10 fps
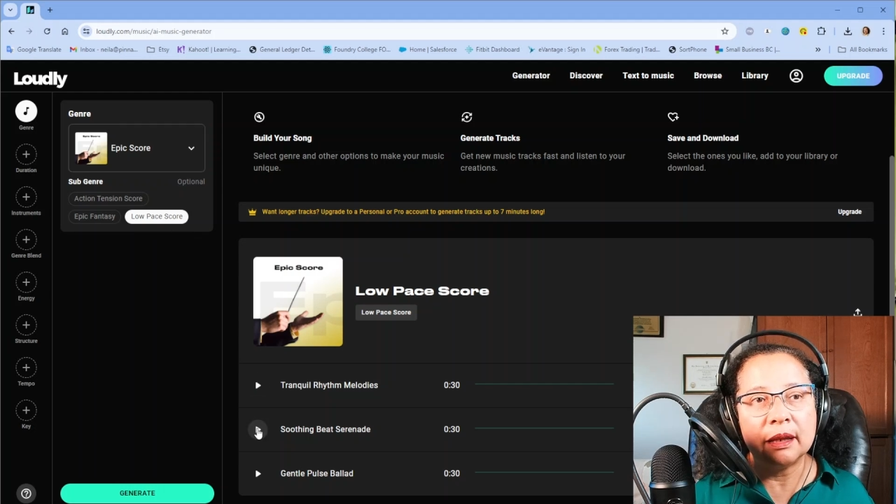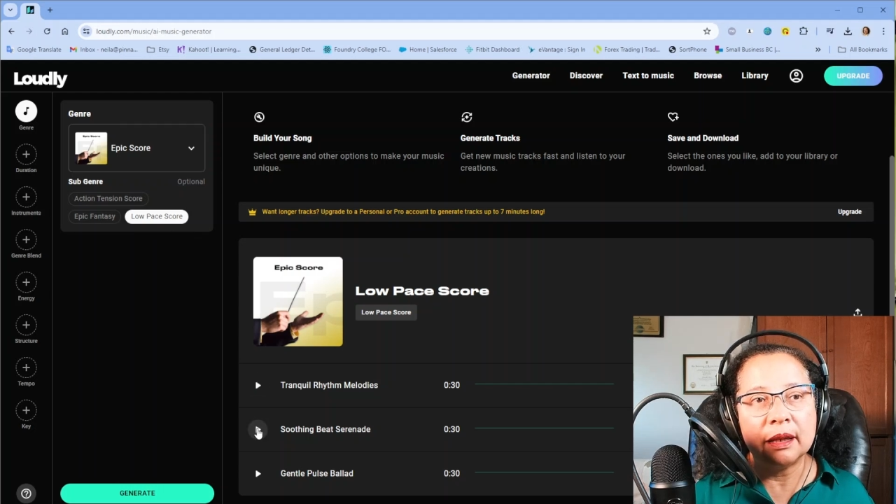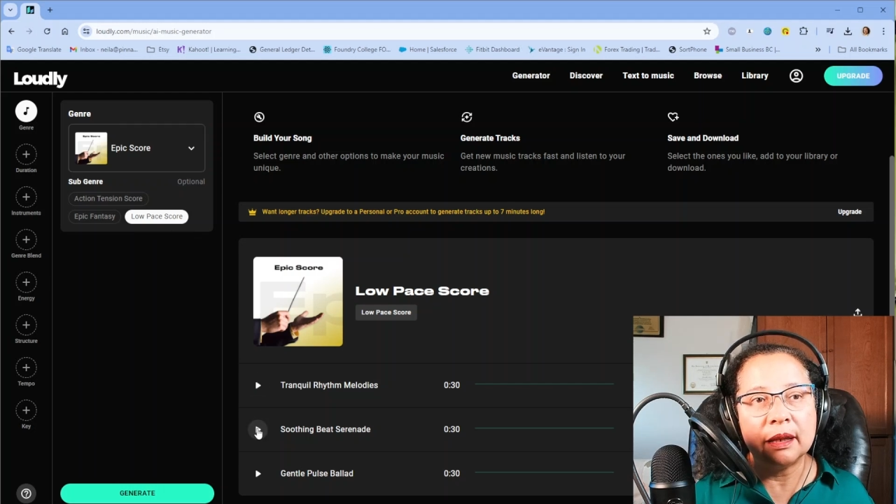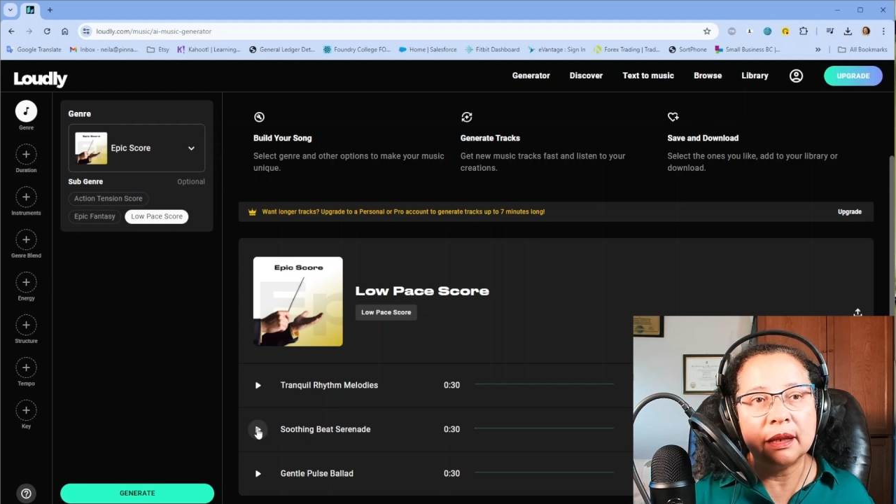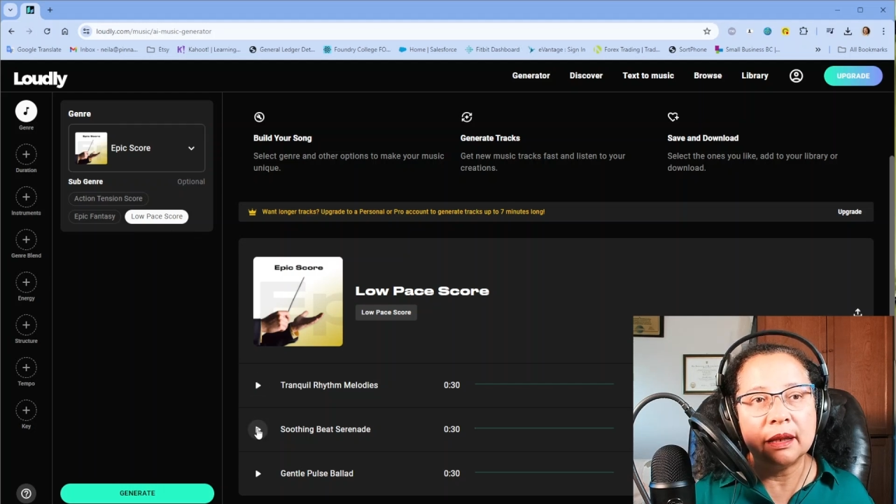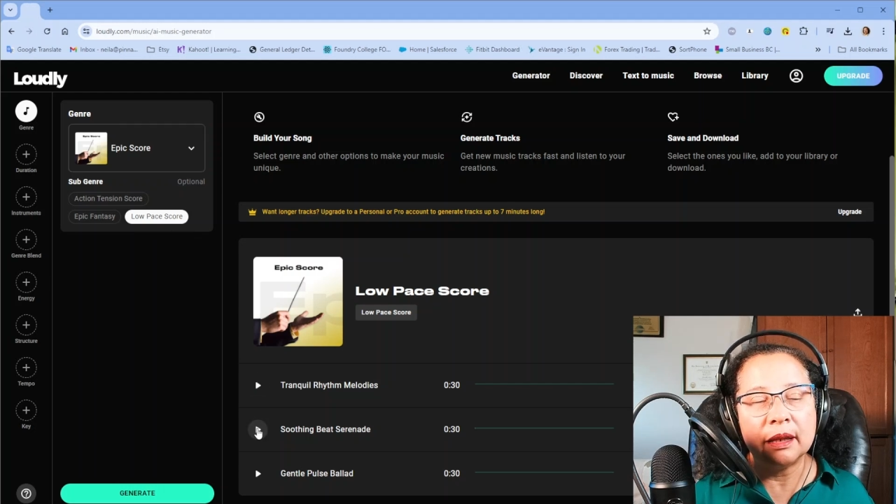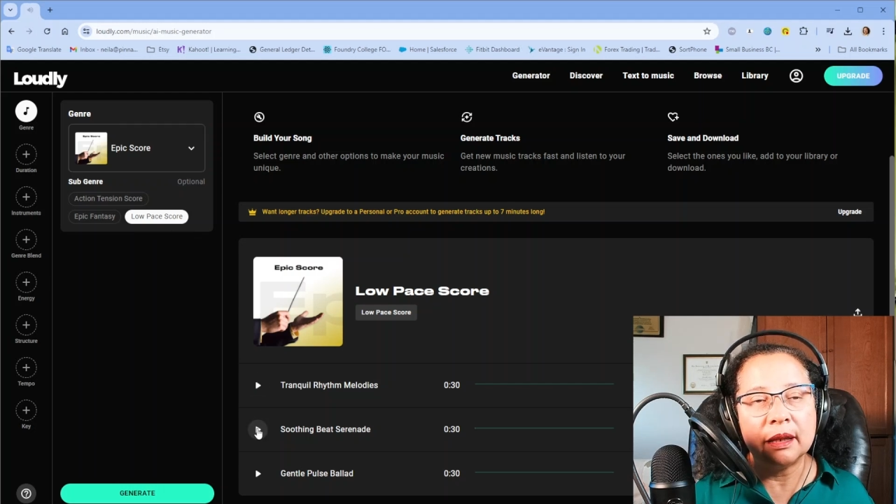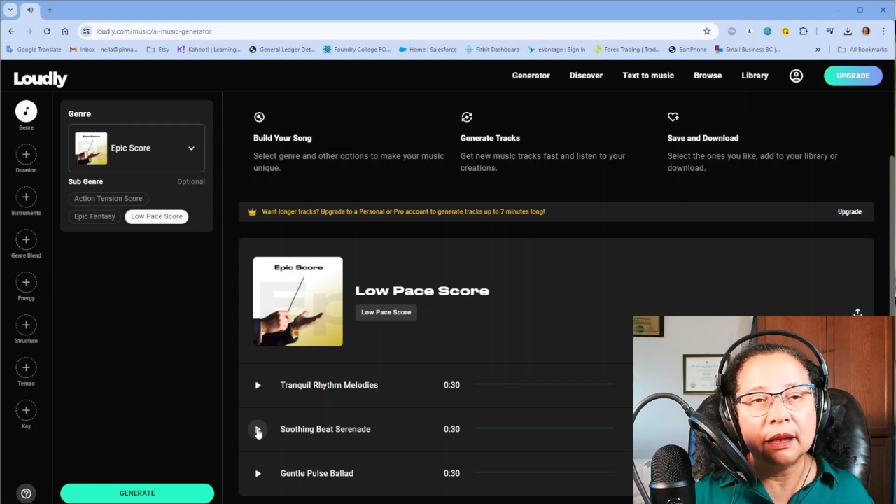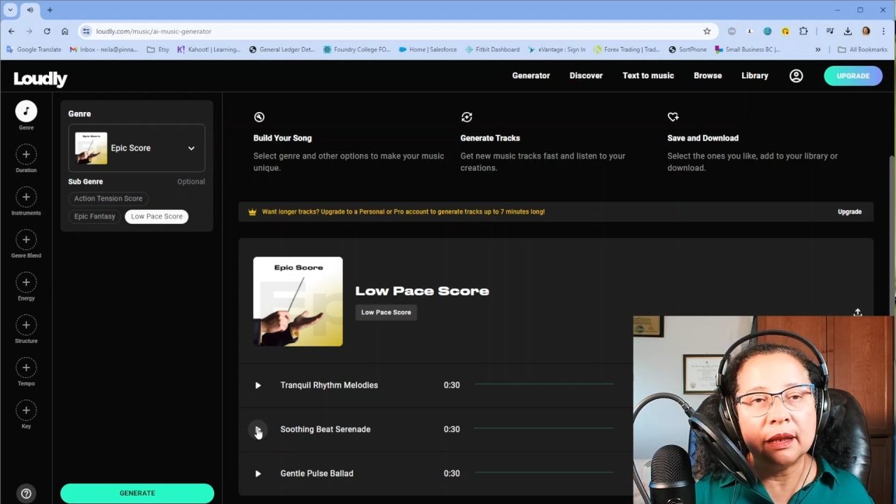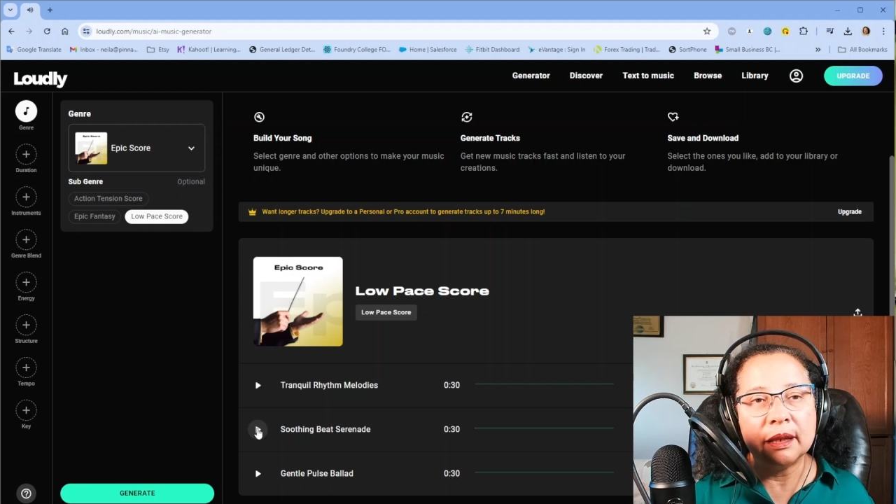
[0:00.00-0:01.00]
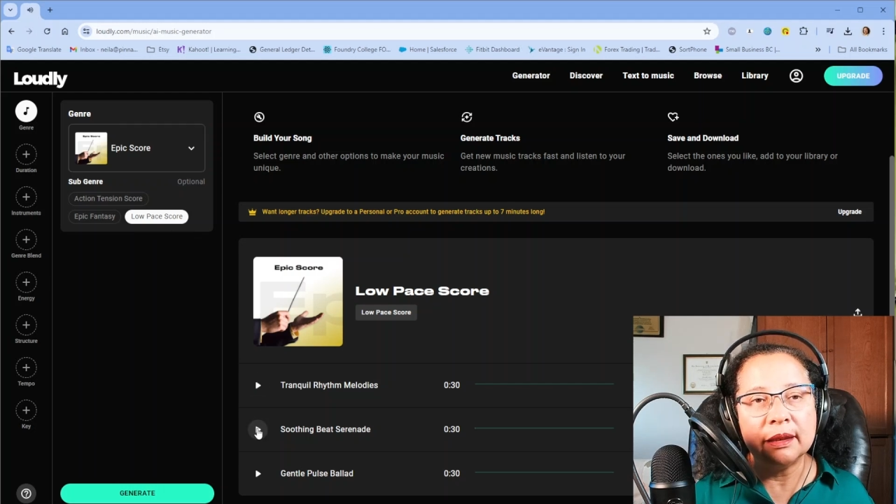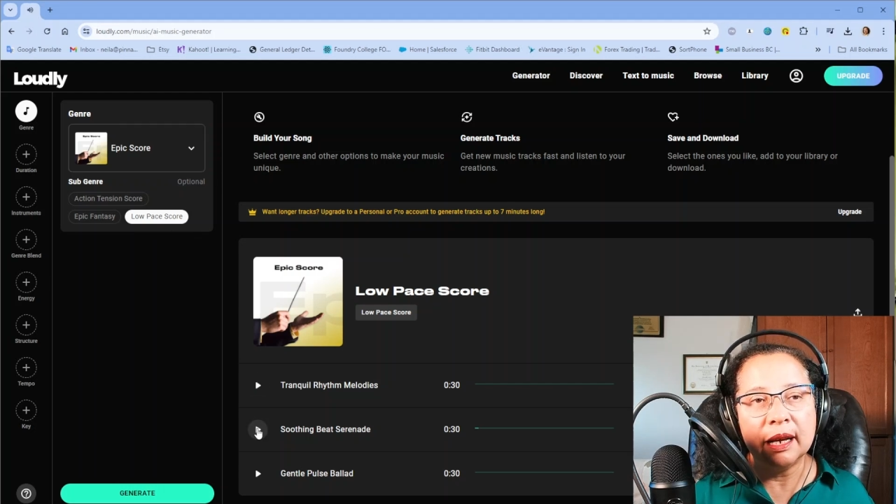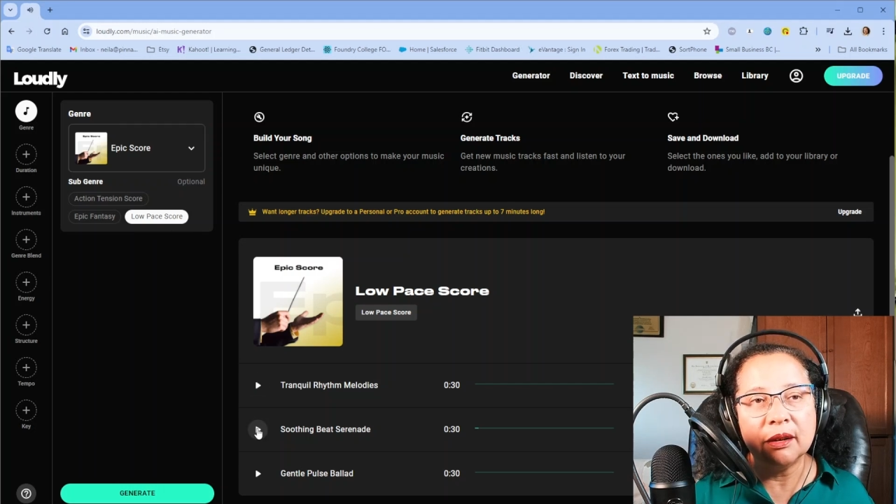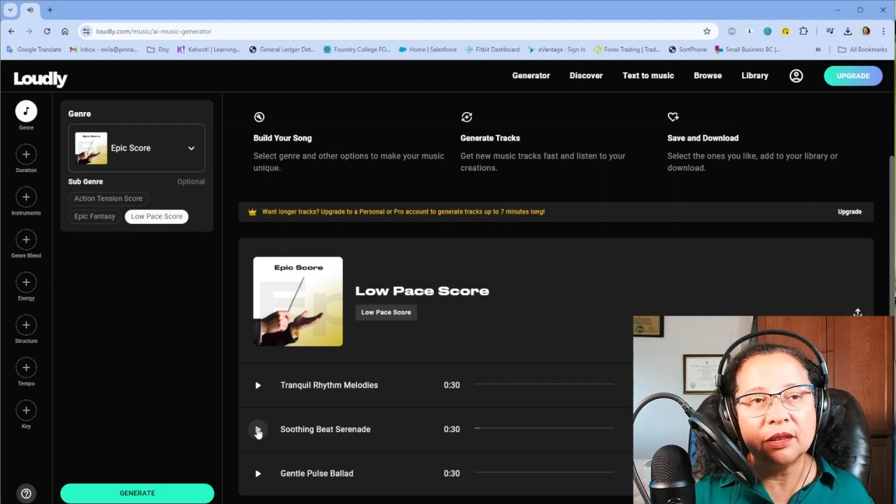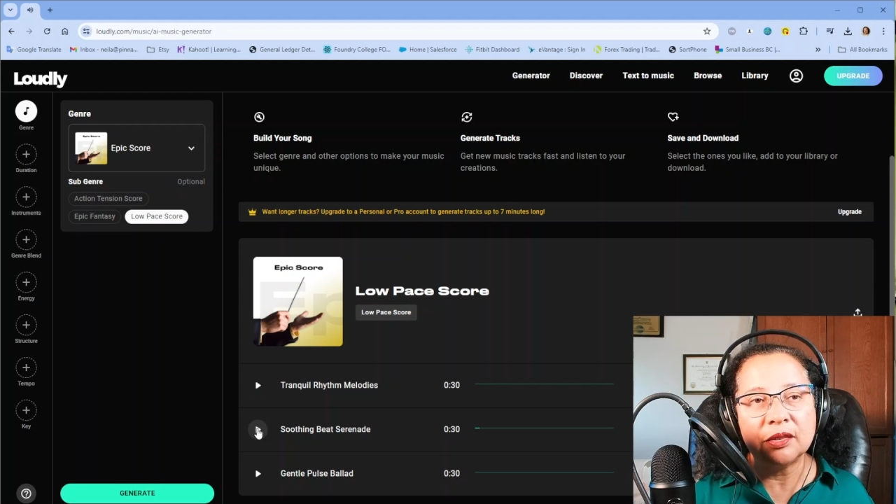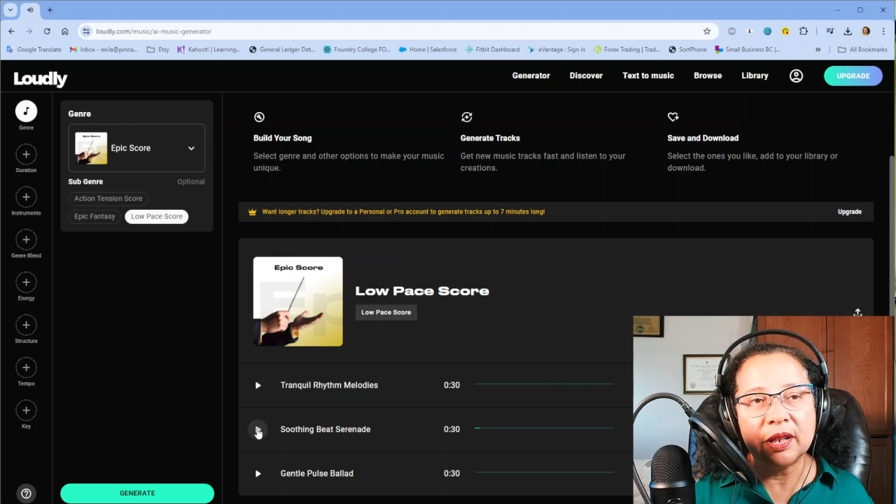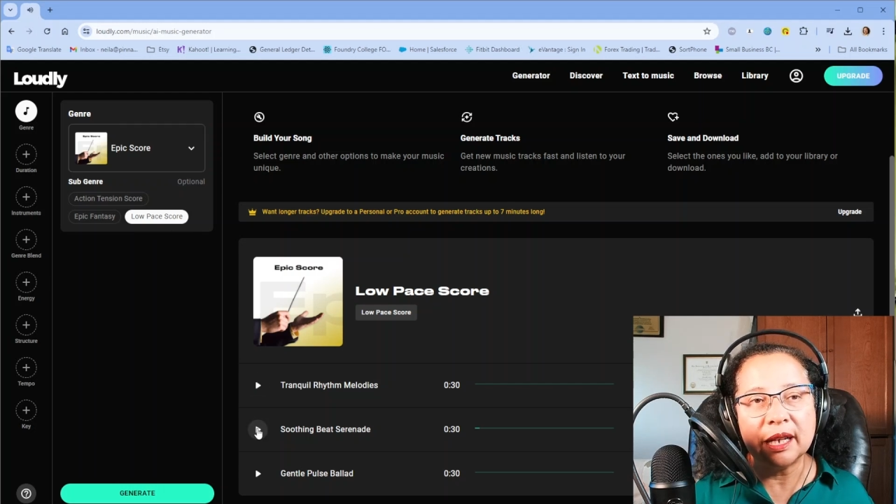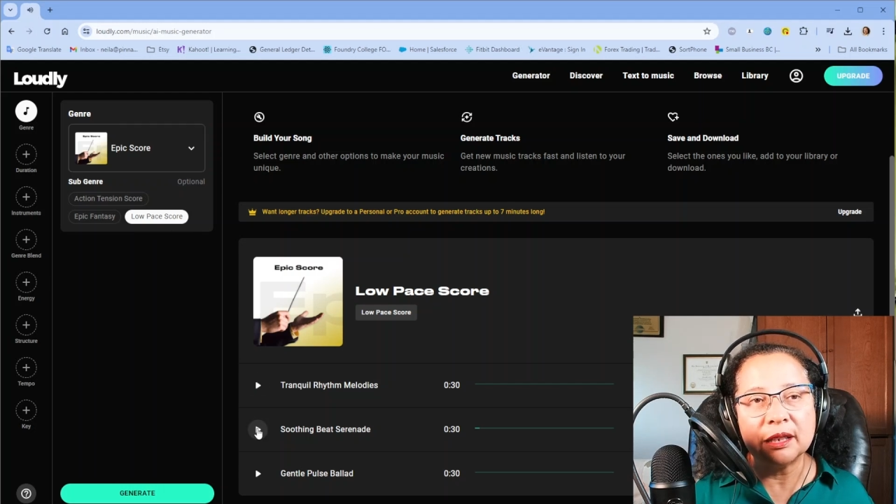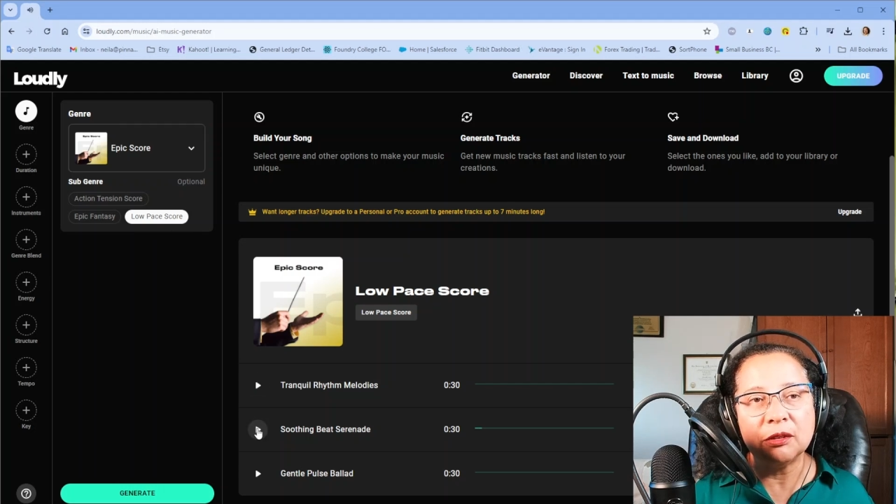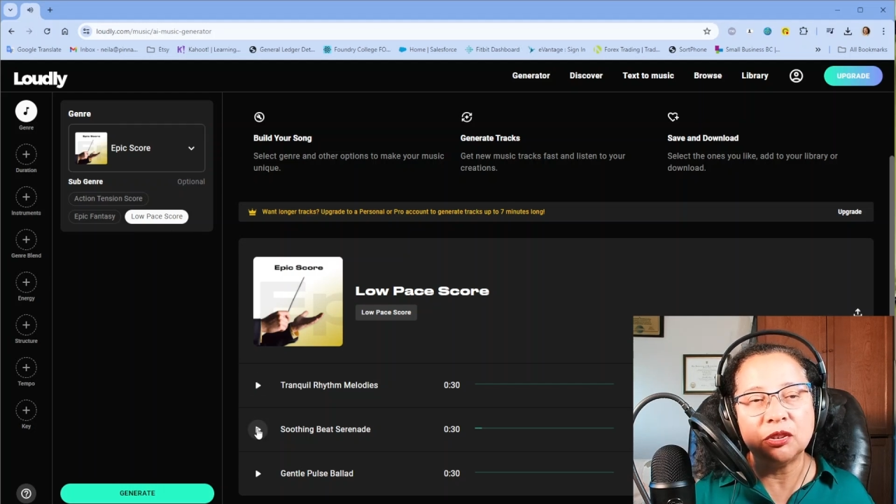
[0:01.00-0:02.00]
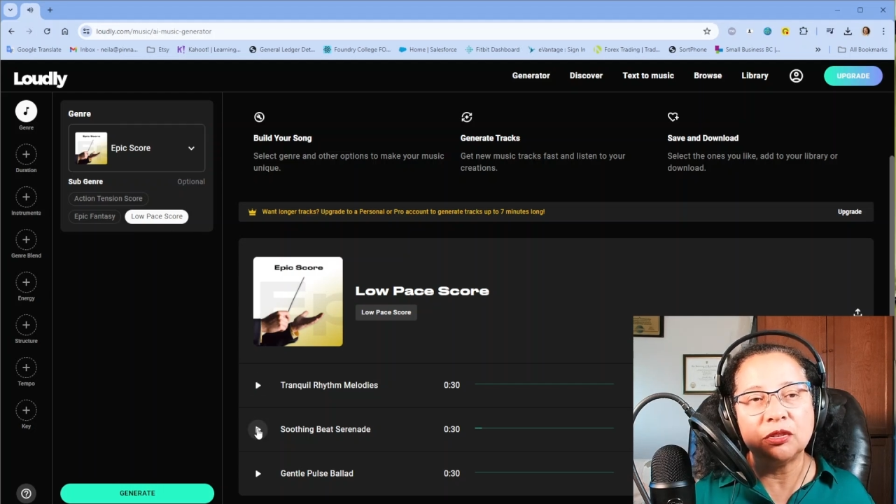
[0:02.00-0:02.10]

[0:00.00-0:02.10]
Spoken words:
Now the second one,